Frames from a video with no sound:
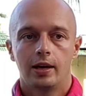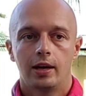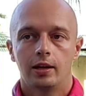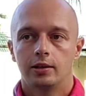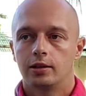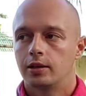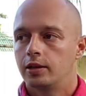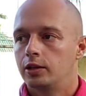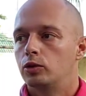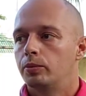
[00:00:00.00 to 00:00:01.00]
And
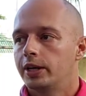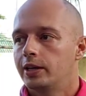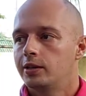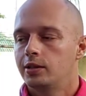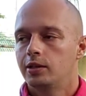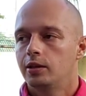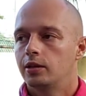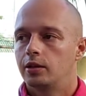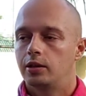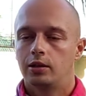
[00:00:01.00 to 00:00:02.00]
in Dumaguete,
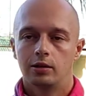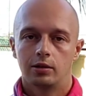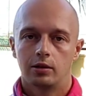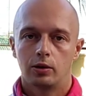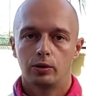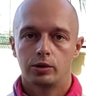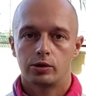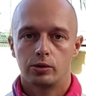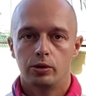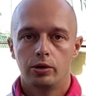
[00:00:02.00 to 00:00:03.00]
in Honda
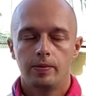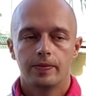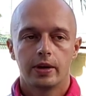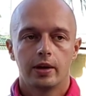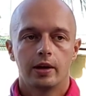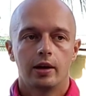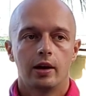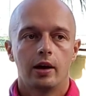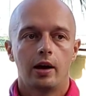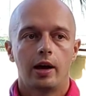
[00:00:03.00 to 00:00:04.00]
store,
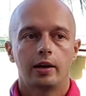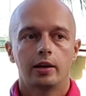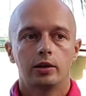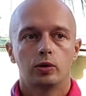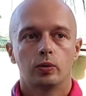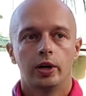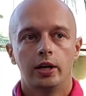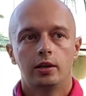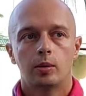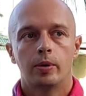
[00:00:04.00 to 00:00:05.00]
I had to
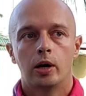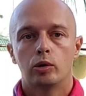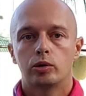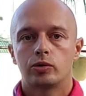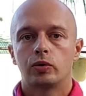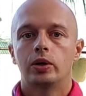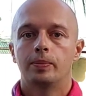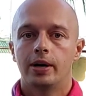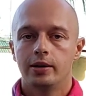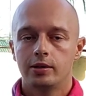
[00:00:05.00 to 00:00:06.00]
wait about 3
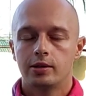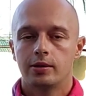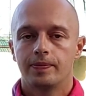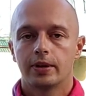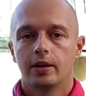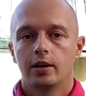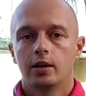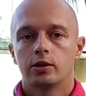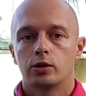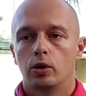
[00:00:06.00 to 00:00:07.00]
months,
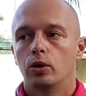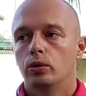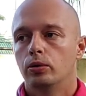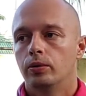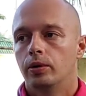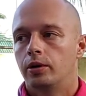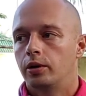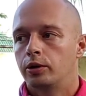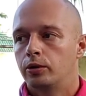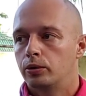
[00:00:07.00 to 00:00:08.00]

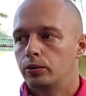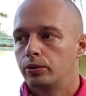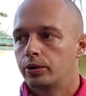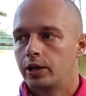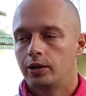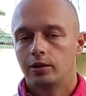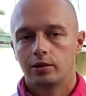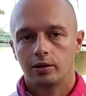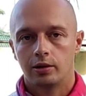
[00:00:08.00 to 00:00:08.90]
so you cannot